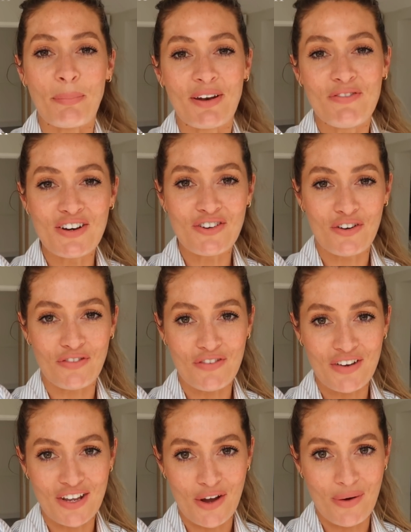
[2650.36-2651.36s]
I'm gonna finish off the
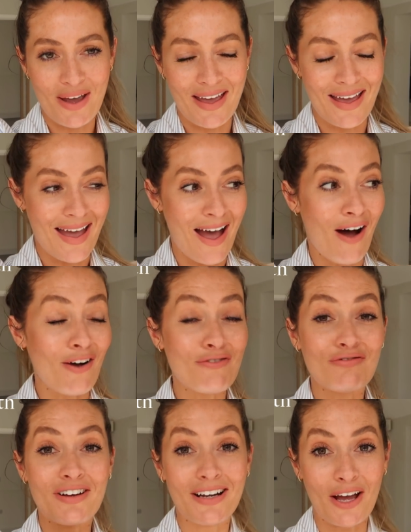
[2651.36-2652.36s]
video here. I
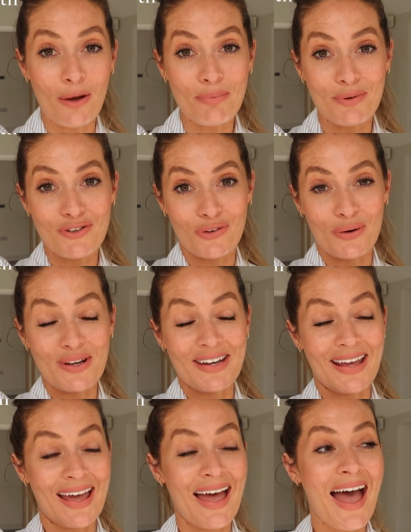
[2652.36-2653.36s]
really hope you enjoyed
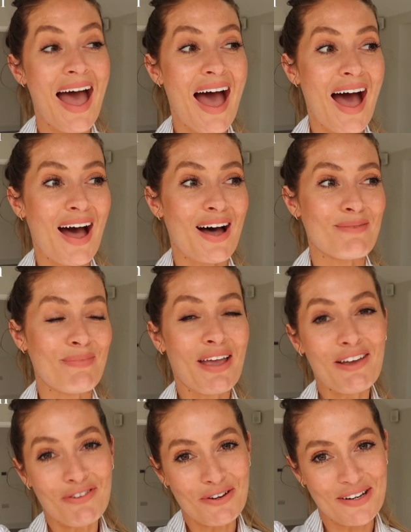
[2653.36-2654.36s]
it. Um,
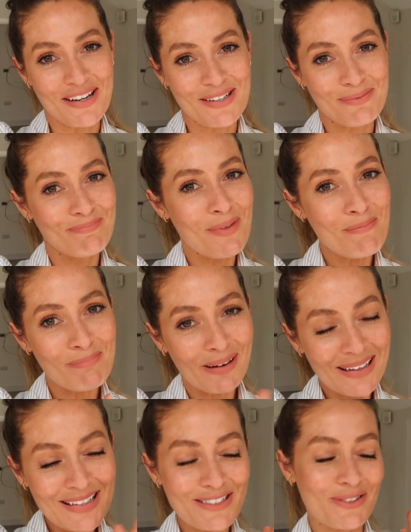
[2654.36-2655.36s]
if you did,
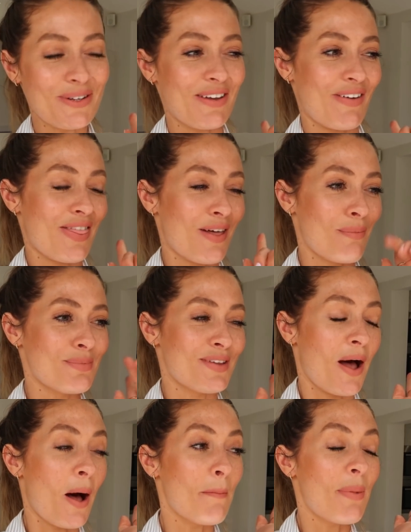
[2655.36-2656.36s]
please do give it a thumbs
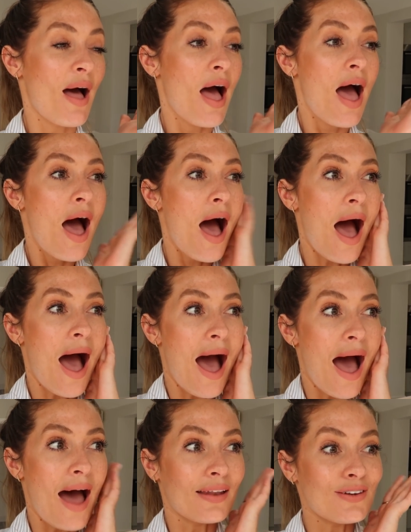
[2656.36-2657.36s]
up
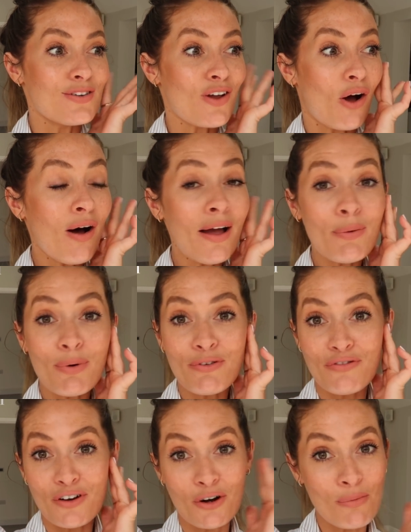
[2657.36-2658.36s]
and I
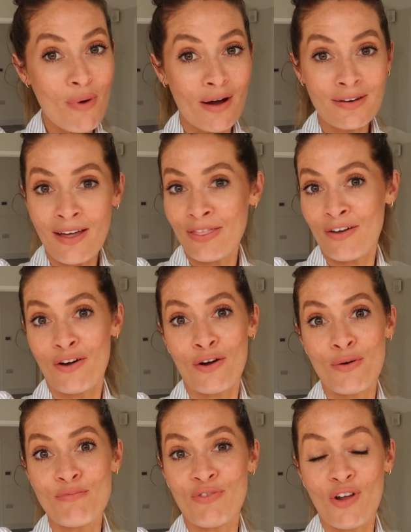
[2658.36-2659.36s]
will film another
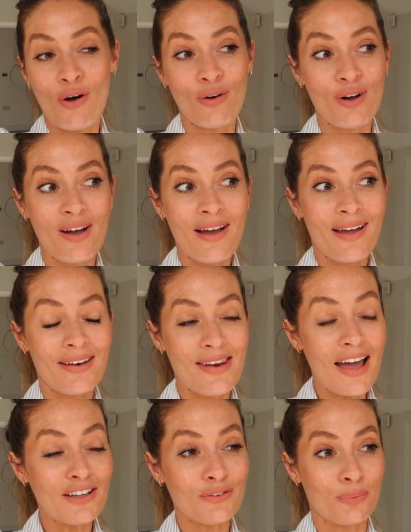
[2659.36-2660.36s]
home vlog
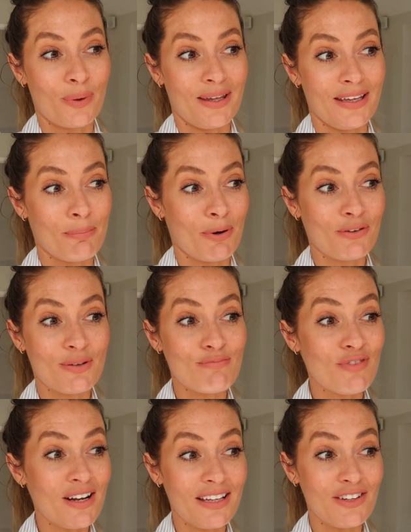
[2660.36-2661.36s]
next week because
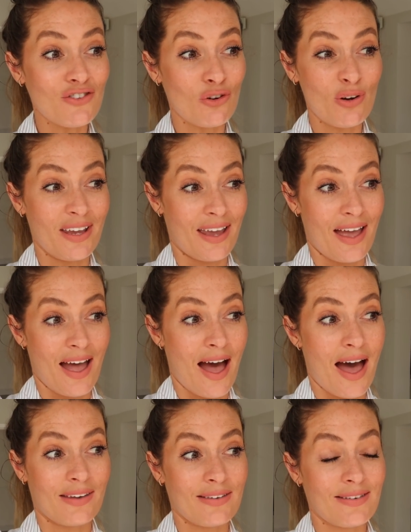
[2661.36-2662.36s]
I'm really enjoying it
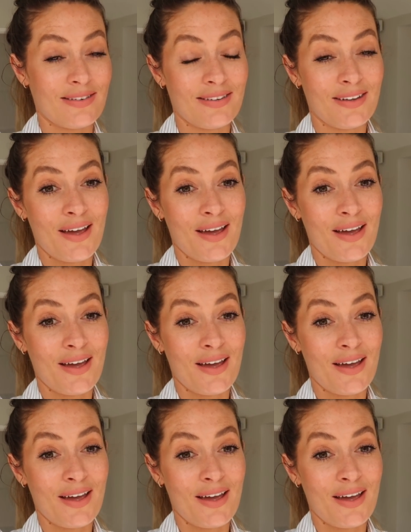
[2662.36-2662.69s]
and